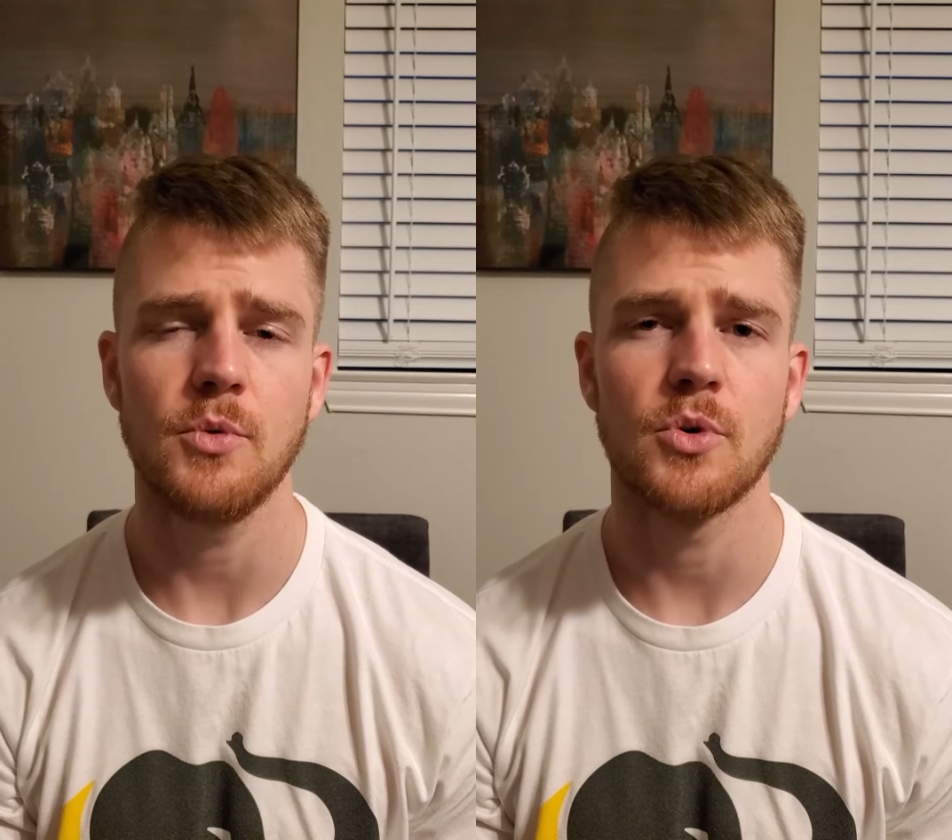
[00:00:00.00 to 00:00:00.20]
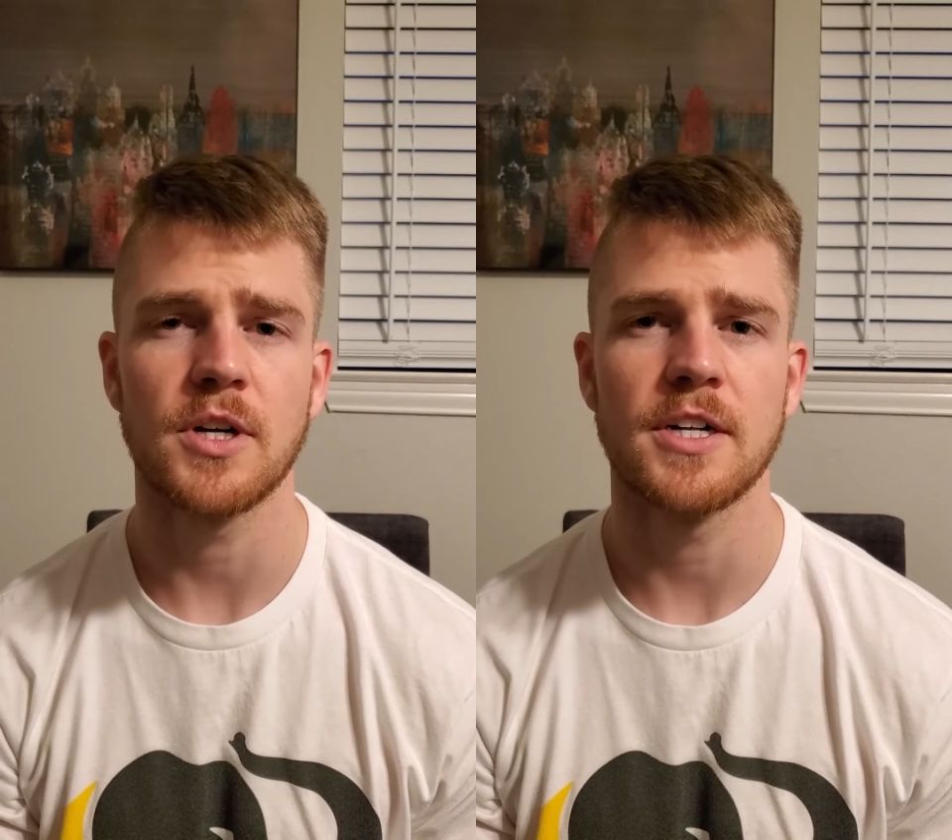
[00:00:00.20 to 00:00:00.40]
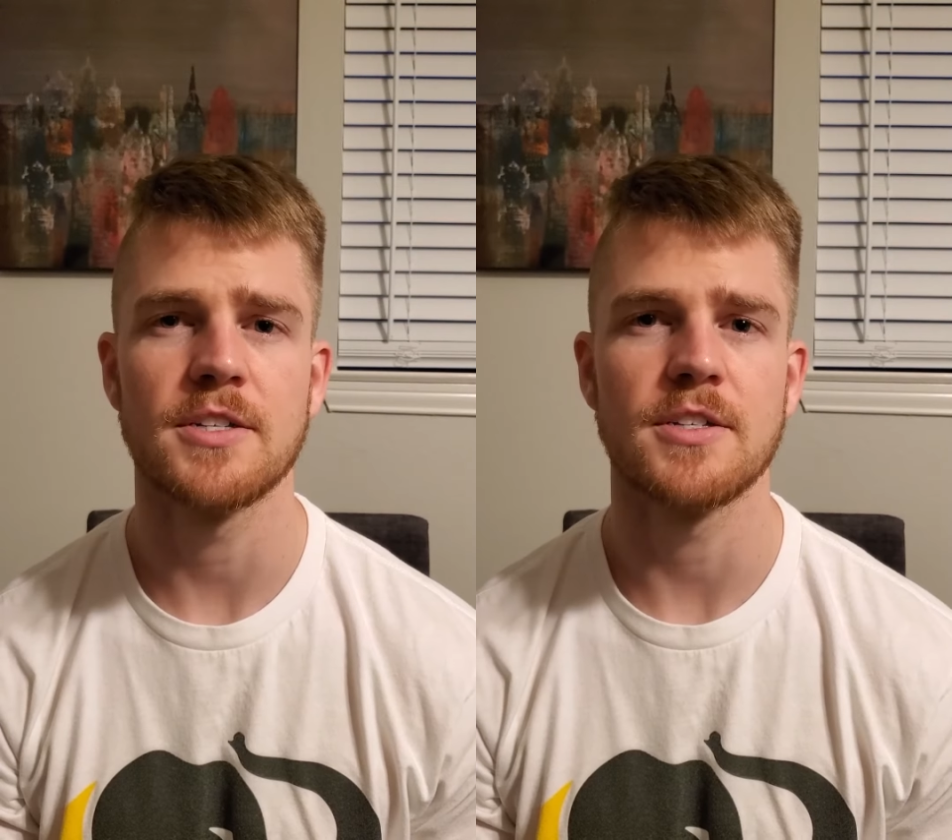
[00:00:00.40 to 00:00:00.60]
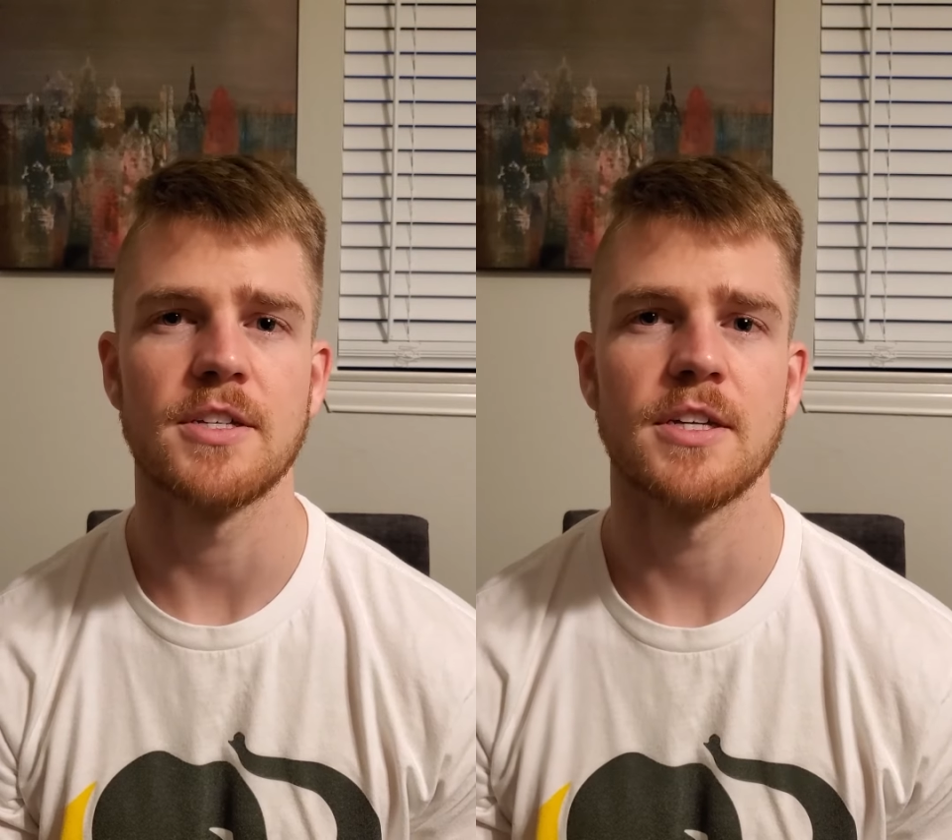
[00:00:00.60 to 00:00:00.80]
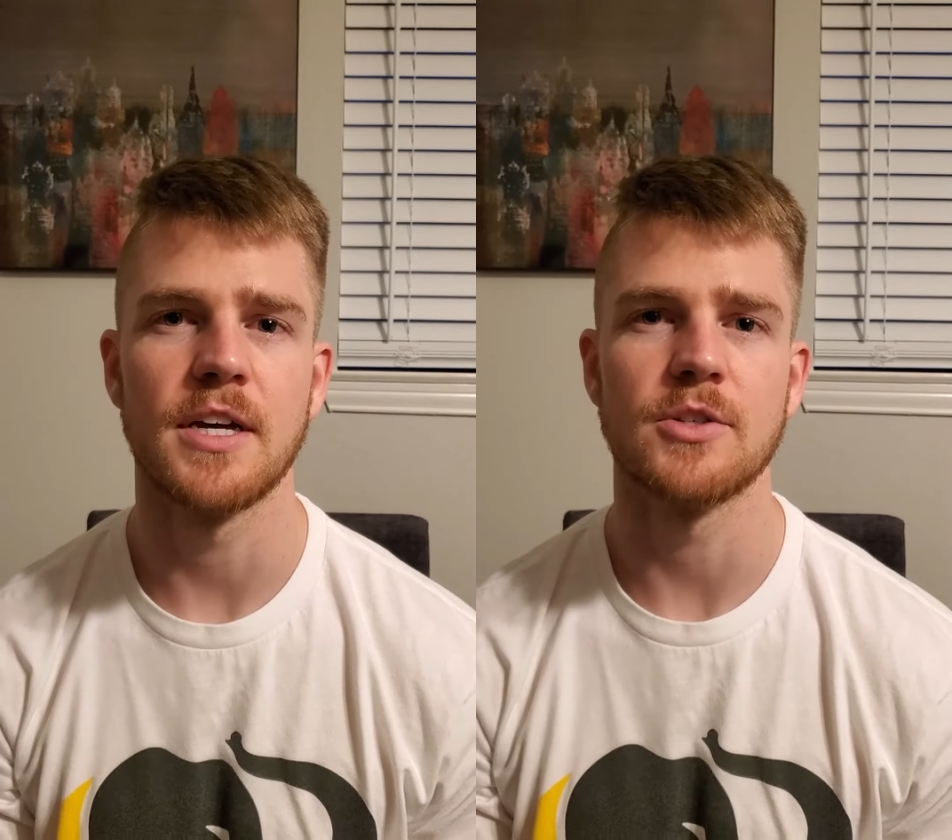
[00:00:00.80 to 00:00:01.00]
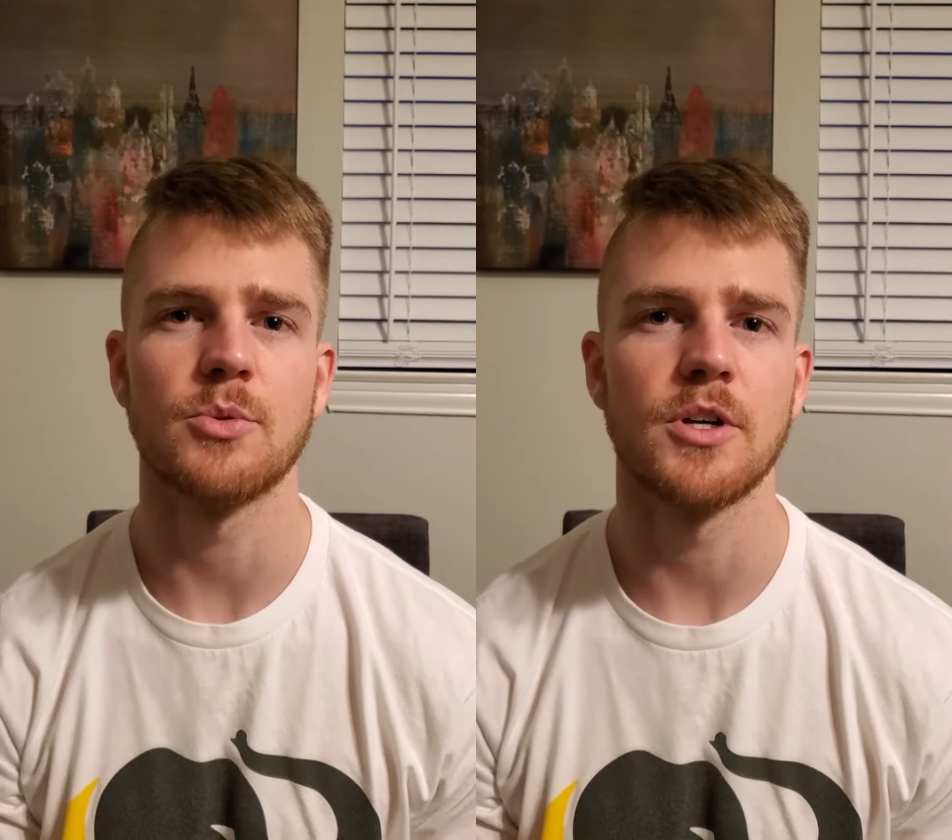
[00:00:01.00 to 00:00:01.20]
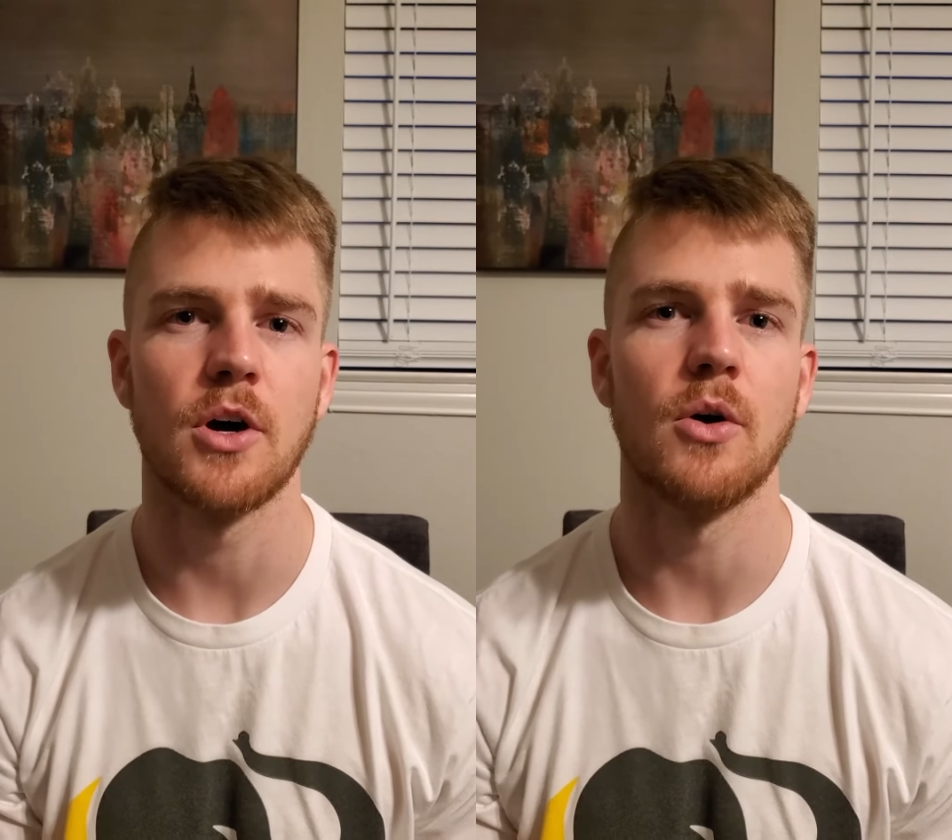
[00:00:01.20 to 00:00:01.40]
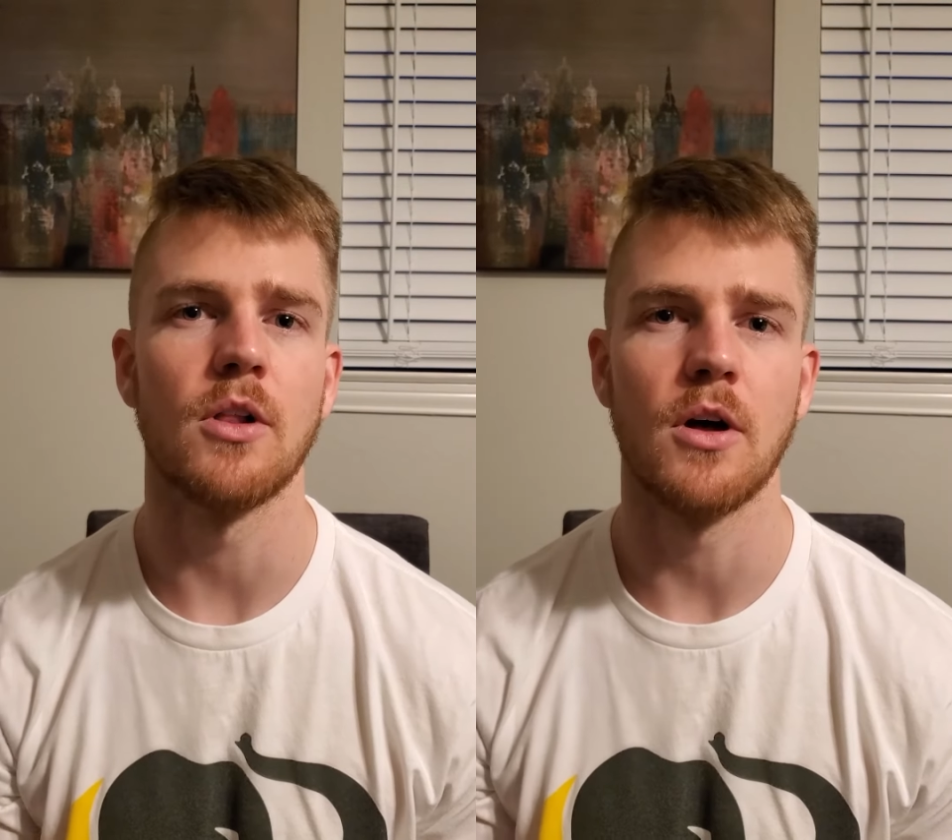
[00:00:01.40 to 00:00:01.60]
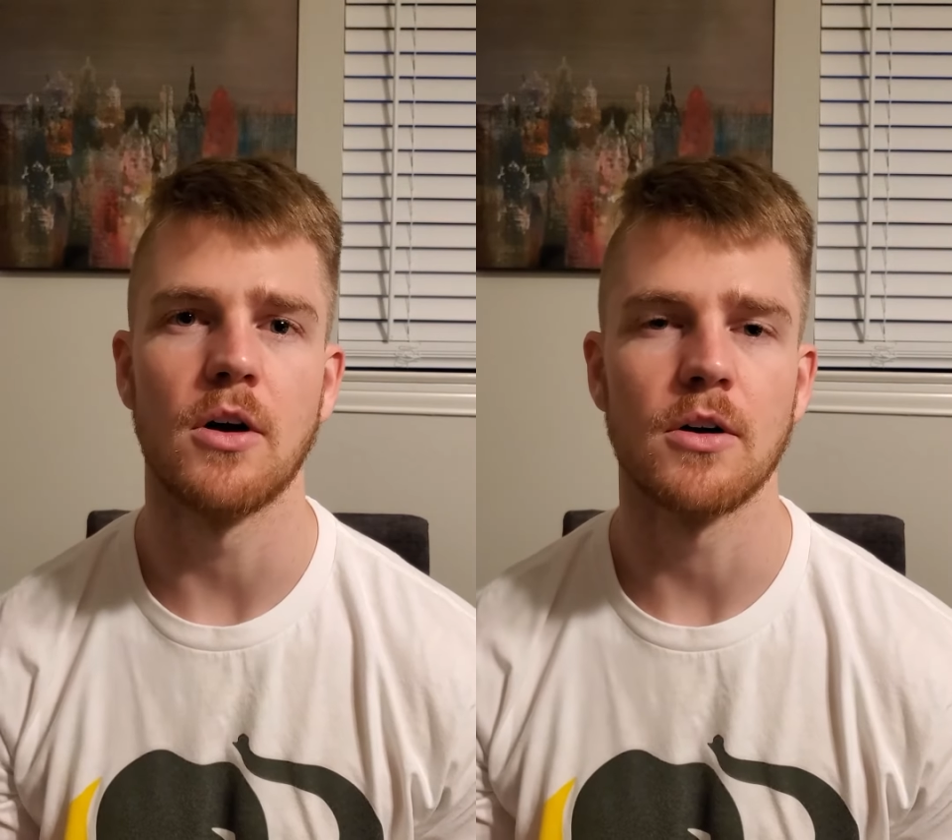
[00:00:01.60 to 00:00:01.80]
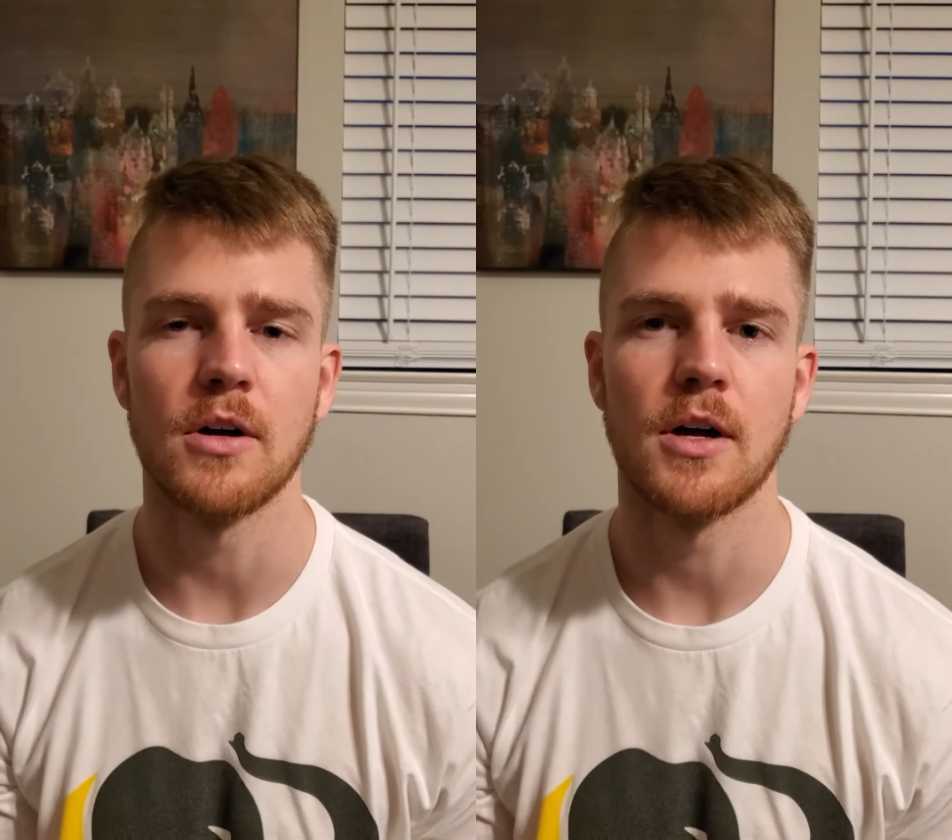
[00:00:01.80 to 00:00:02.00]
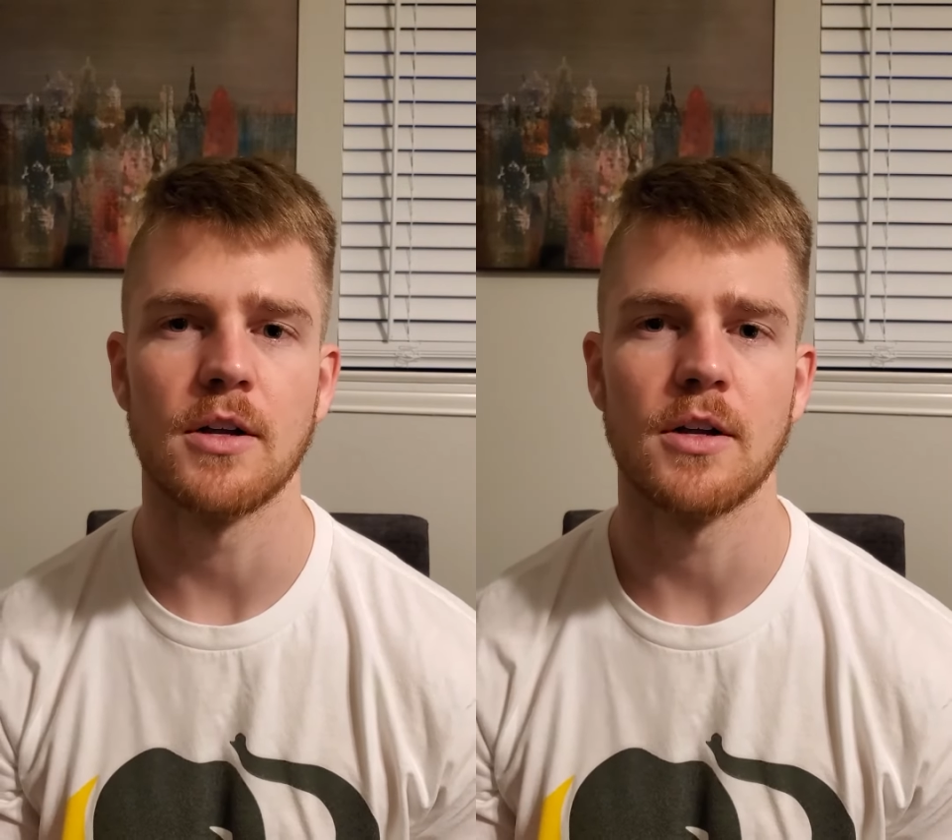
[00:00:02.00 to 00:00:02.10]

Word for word: We'll kind of see as we go along